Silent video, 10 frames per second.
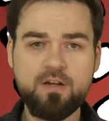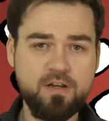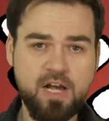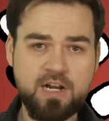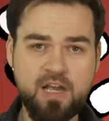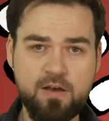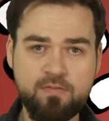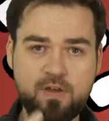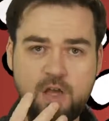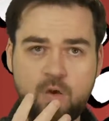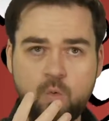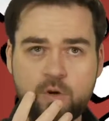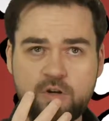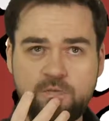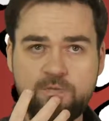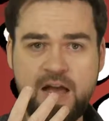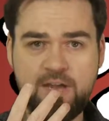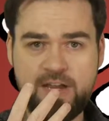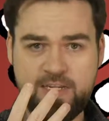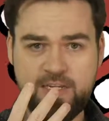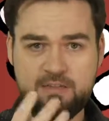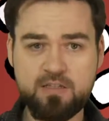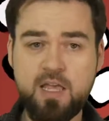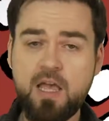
not enough. We're working on 5 ideas.